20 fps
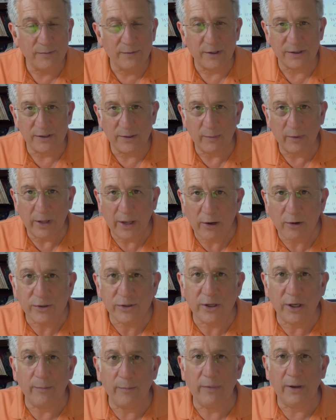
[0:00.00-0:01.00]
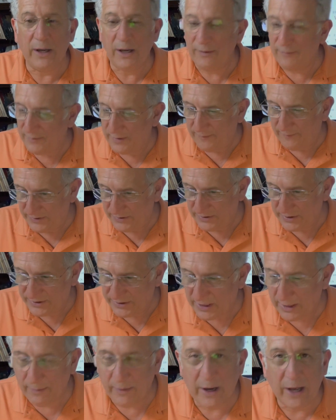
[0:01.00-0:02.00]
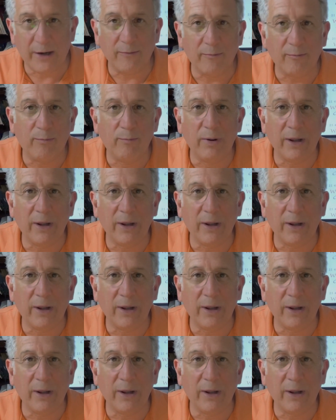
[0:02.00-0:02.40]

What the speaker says: The similarities are going to be, if it's the same kind of